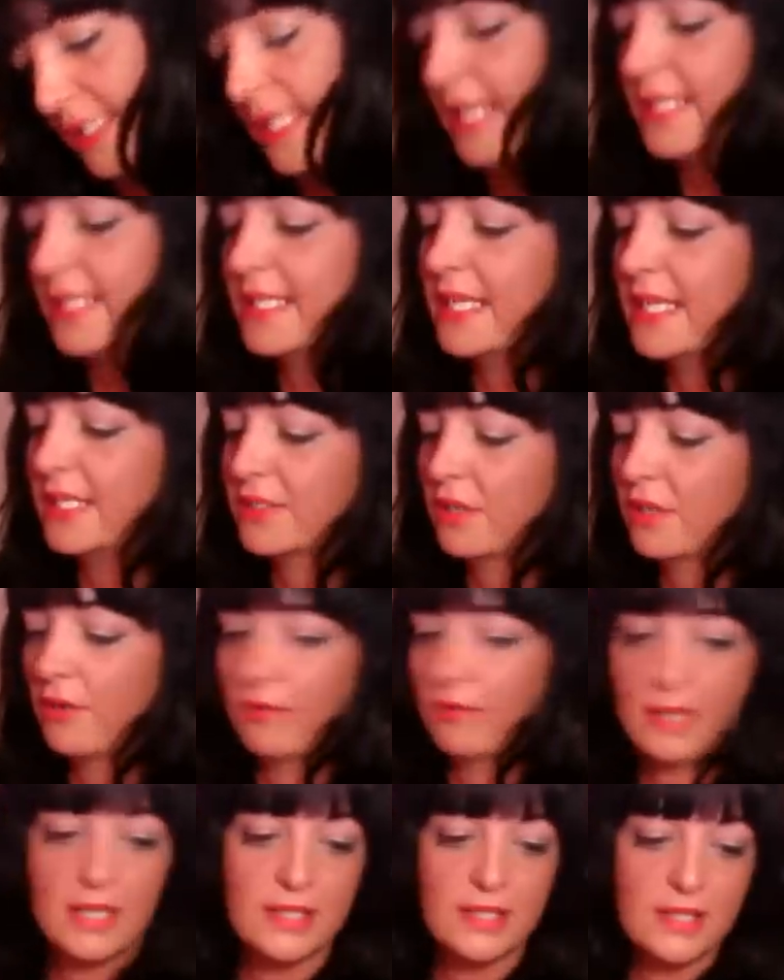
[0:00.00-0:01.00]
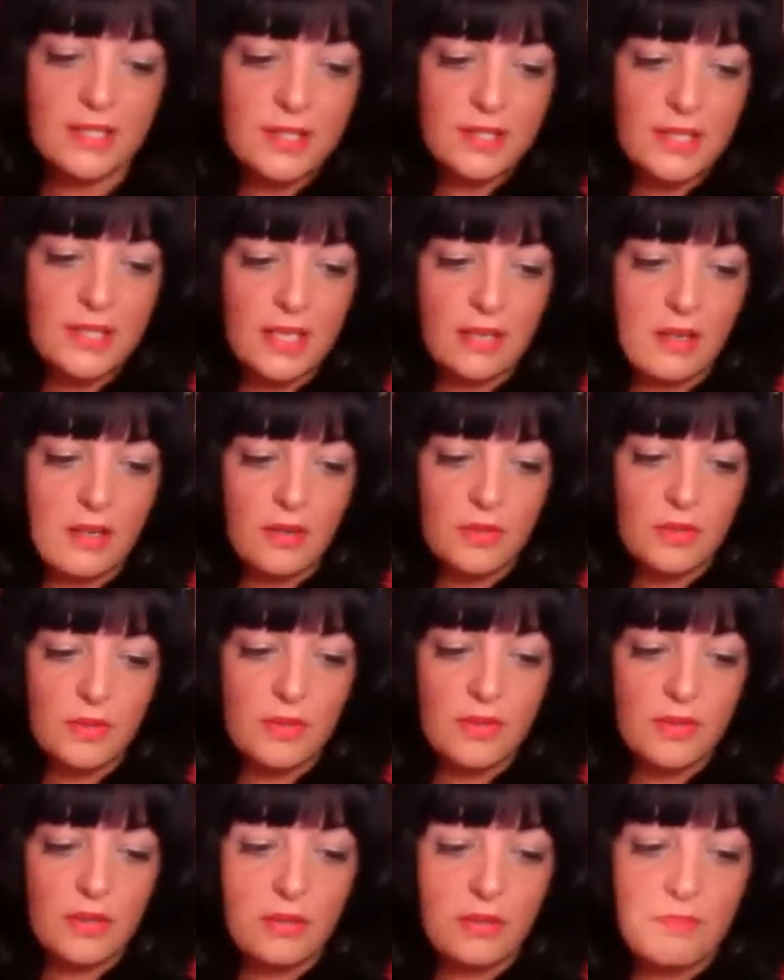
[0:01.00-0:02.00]
Yes, it is Coralista, so that goes
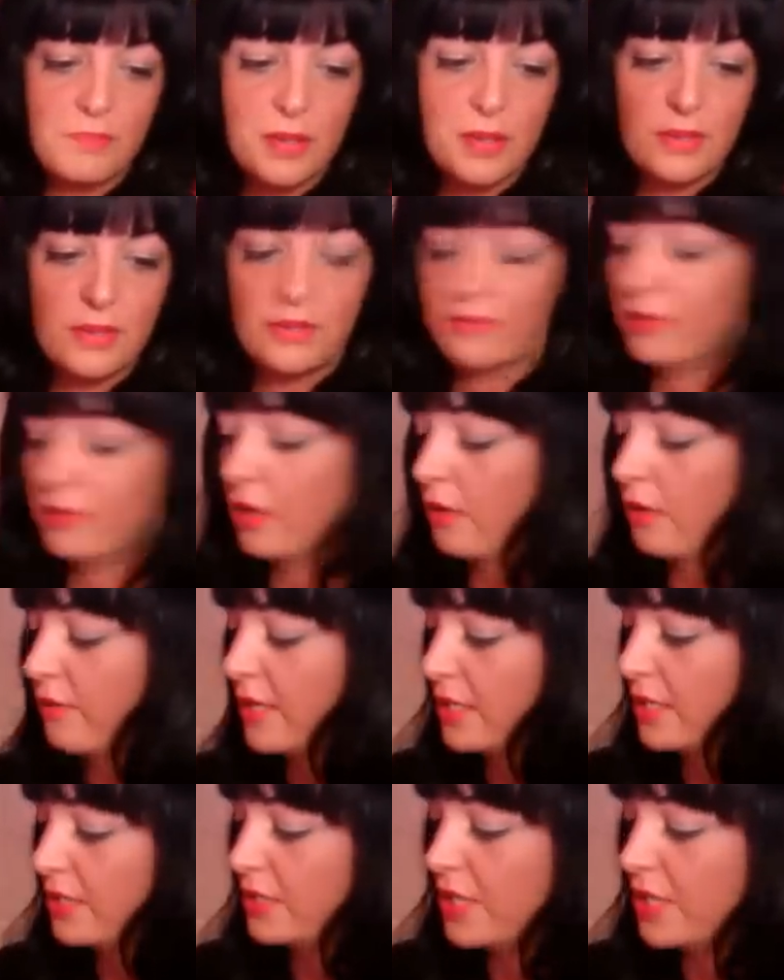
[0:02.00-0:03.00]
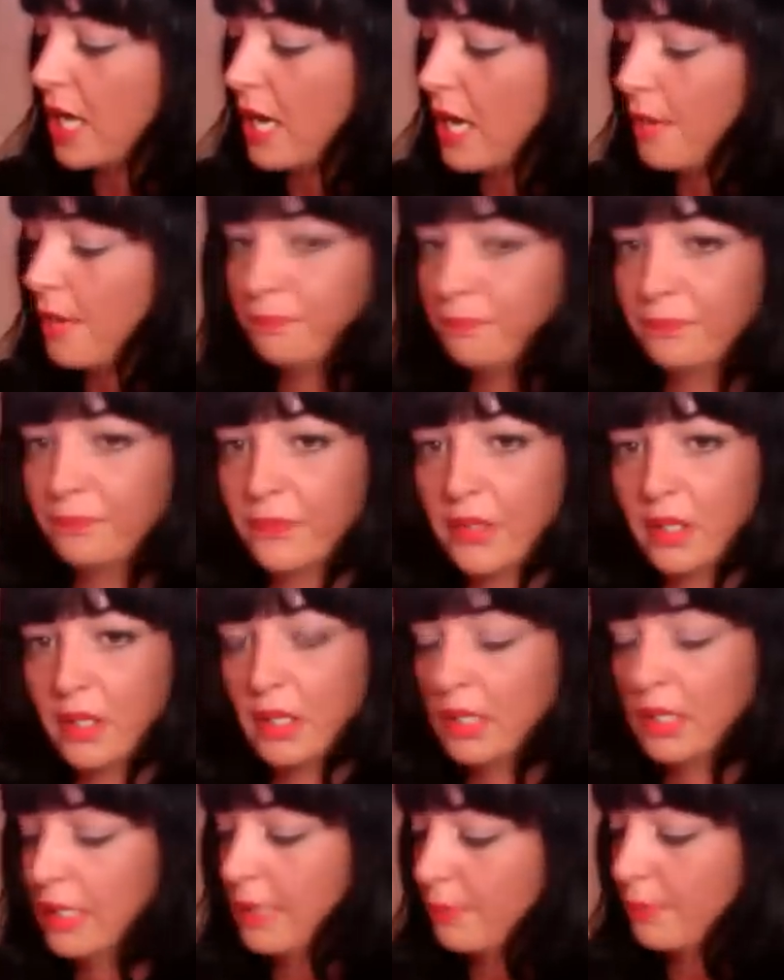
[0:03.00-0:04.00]
with the beautiful orange
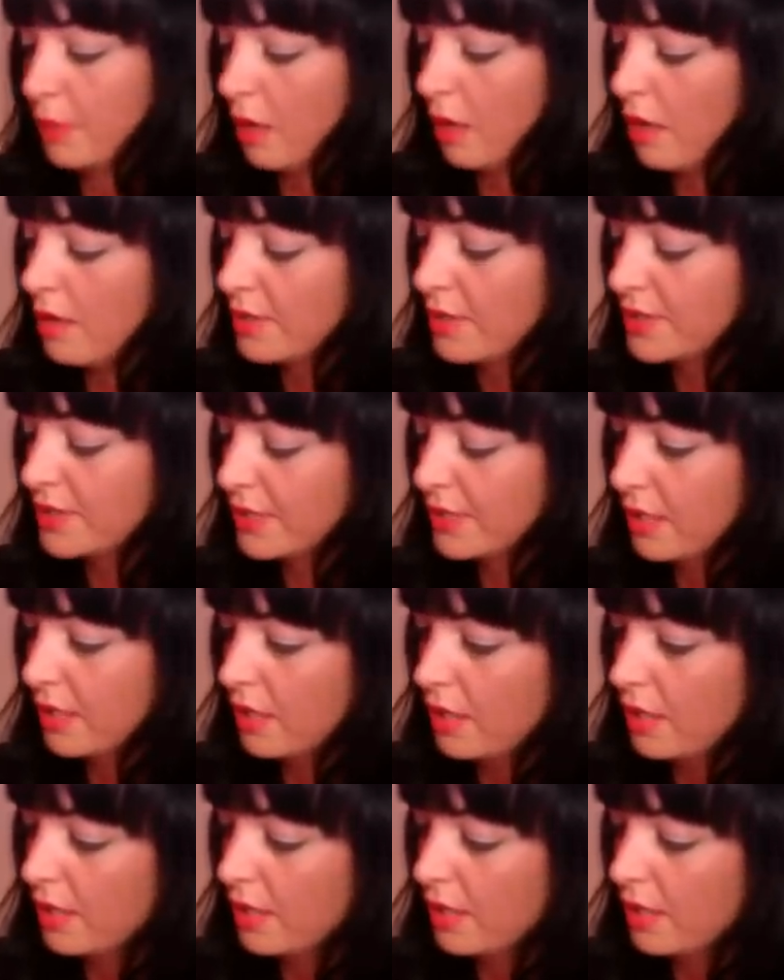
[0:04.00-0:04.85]
lip gloss.